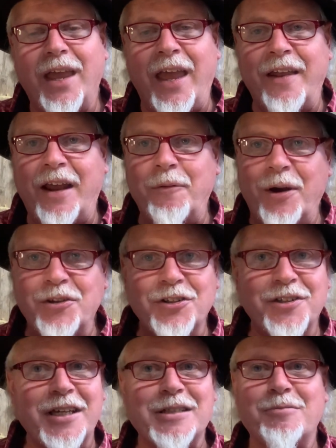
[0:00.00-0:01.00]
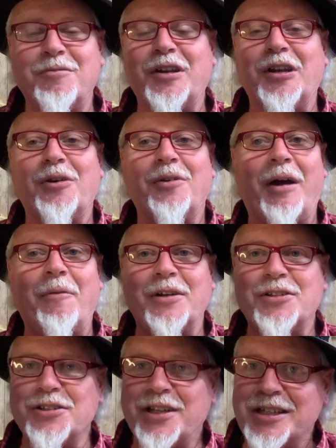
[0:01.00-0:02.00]
And I want you to take some video. I
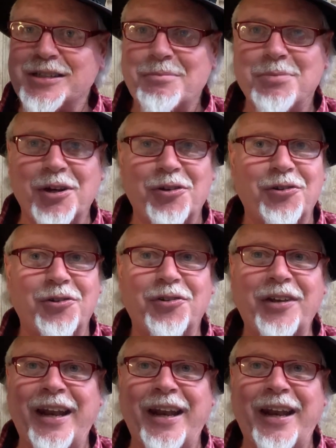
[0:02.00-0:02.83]
want you to take some pictures.